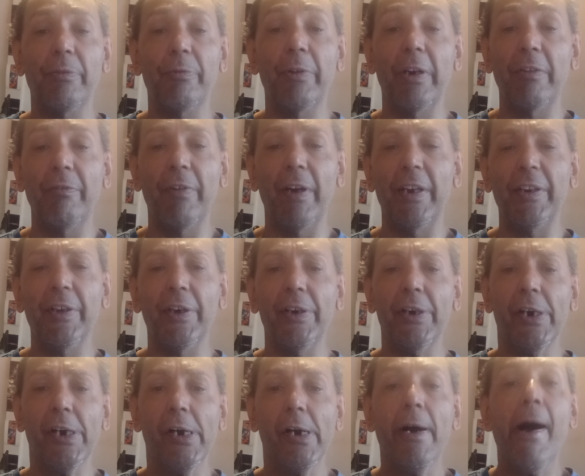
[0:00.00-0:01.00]
Rig Veda.
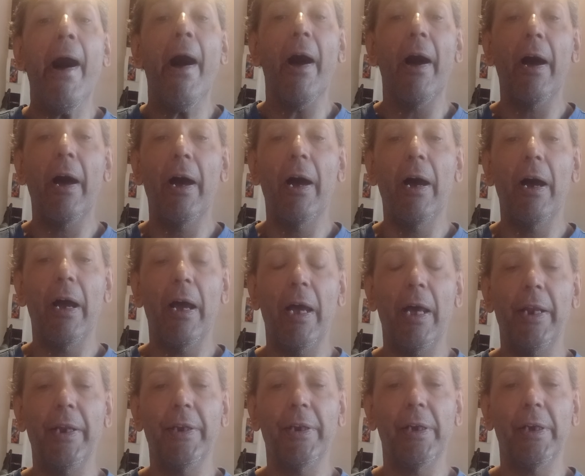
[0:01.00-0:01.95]
And